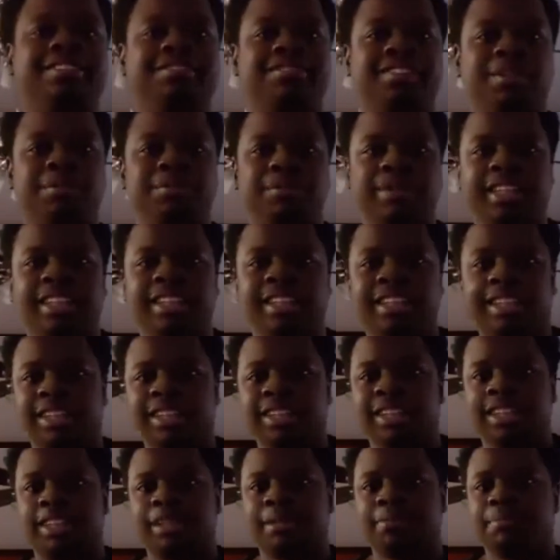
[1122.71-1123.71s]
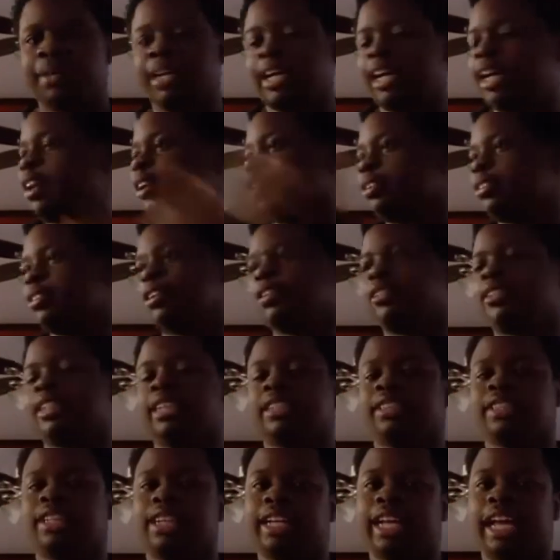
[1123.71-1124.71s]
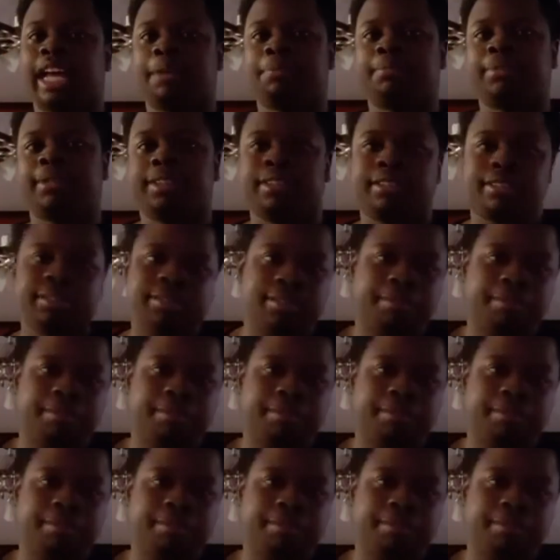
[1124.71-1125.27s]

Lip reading: you feel me? But I don't know if that's gonna happen.